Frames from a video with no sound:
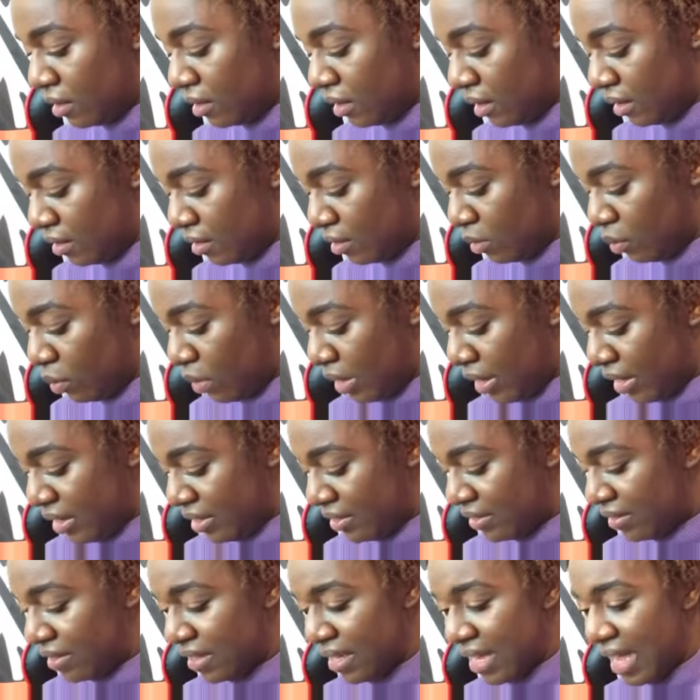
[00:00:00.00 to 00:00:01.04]
it's
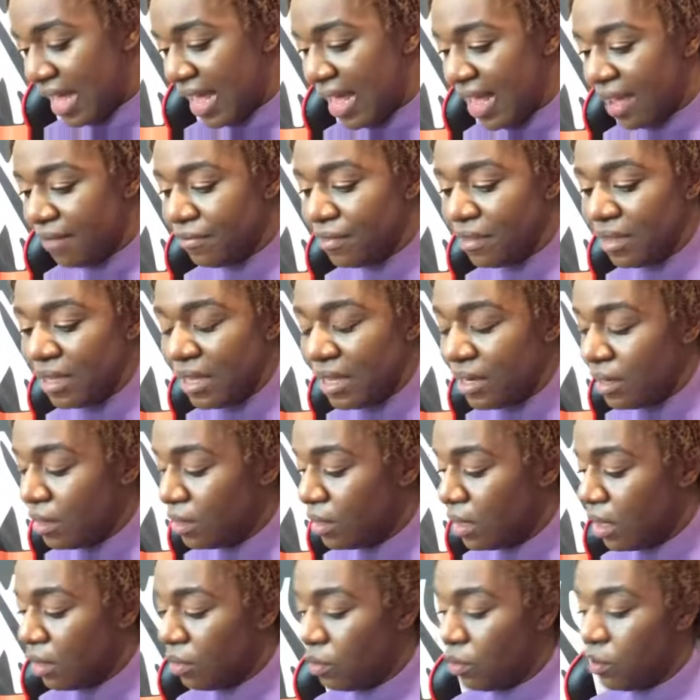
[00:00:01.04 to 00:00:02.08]
crazy. I have to get
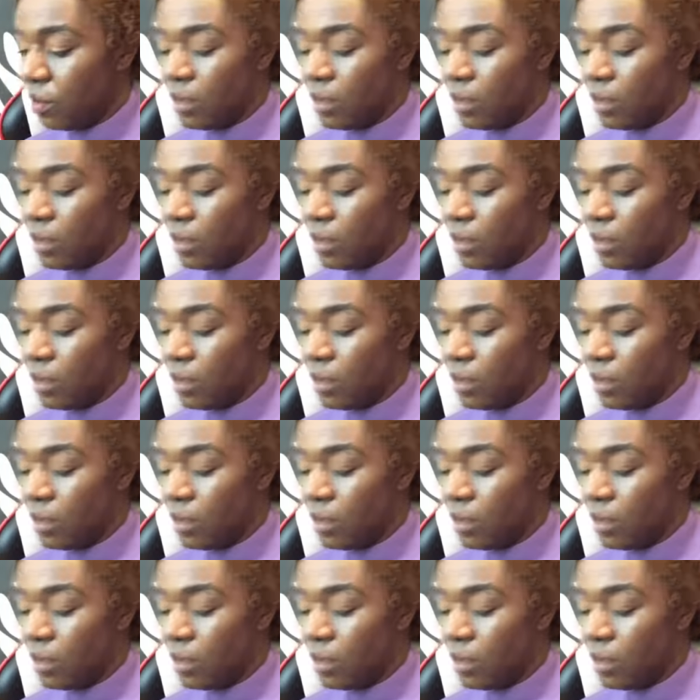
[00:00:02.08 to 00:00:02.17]
another